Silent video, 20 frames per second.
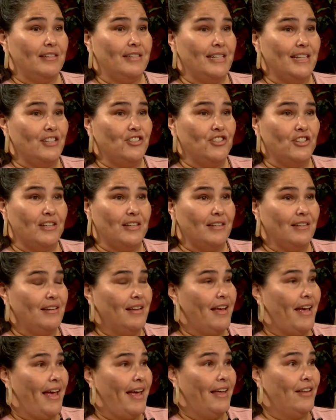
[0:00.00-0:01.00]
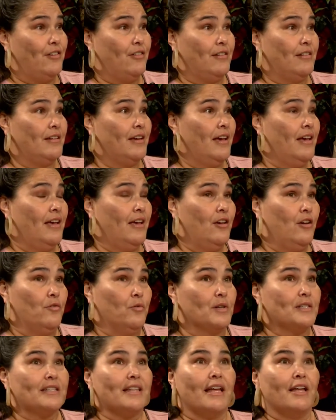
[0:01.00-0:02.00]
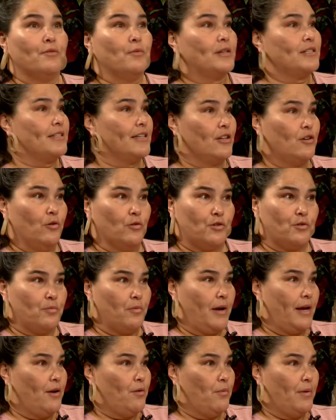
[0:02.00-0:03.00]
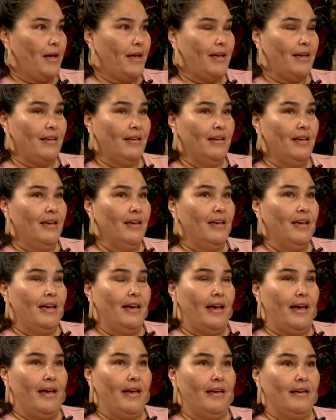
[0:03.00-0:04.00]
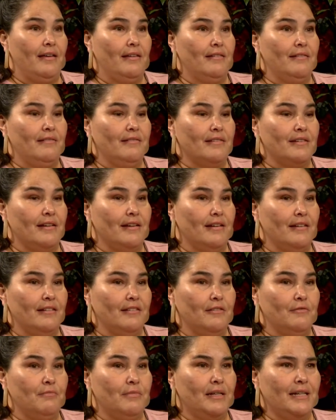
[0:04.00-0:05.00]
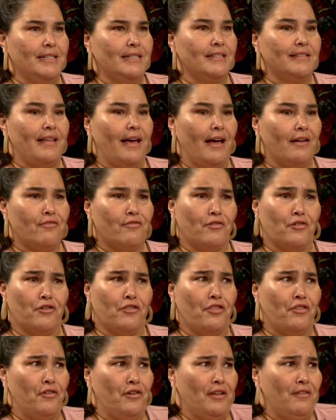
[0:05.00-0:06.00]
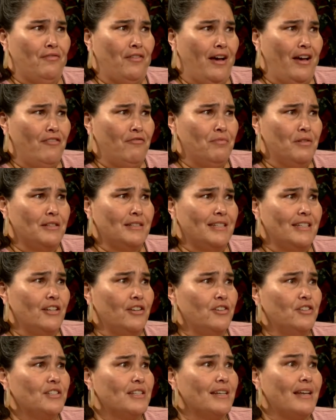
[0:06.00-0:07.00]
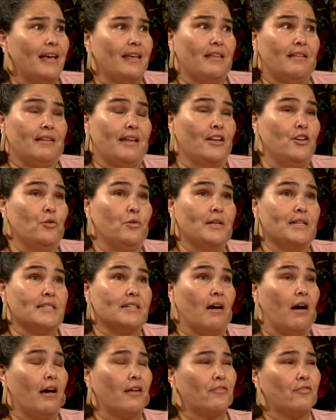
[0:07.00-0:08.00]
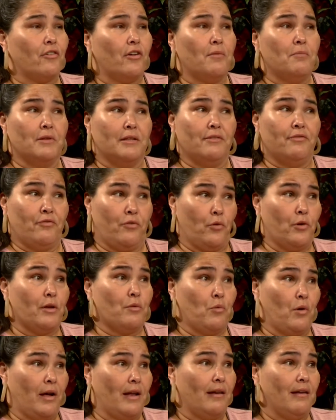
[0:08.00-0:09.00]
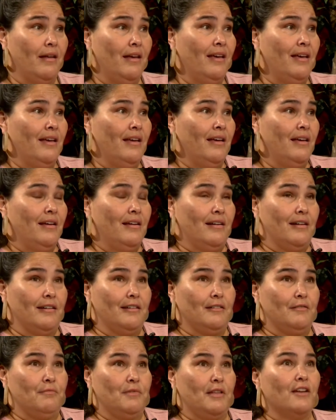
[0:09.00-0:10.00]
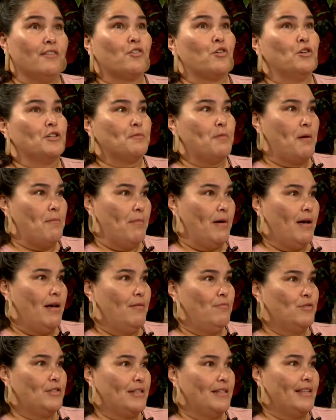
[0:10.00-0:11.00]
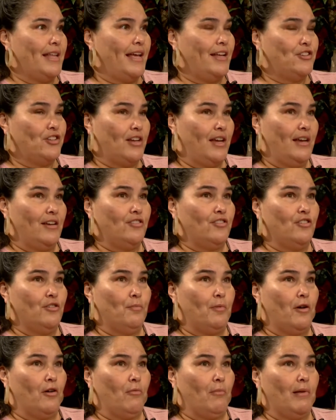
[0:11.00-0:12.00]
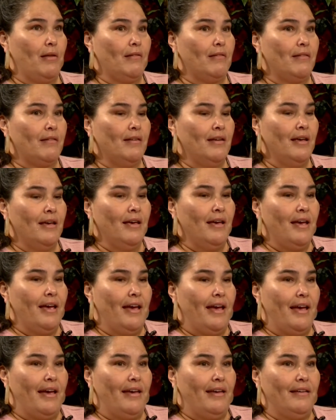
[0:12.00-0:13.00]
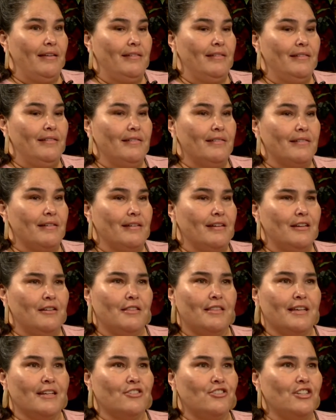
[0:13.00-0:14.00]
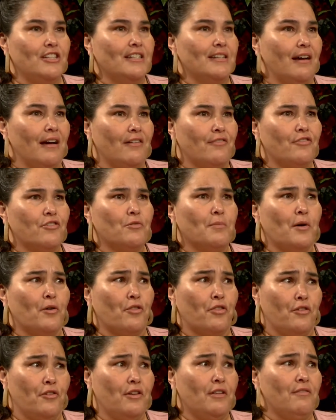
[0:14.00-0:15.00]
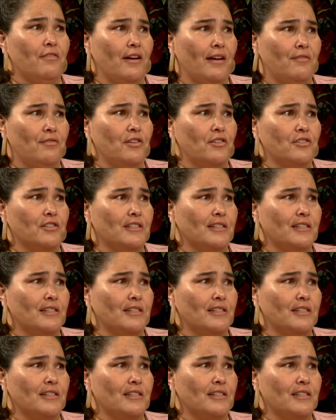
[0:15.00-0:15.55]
teaching and was the head wrestling coach right away. And he did that for 35 plus years, and I know he taught for, I believe, 41. Then, of course, my mom was in the education department, and I think she taught for about 35 years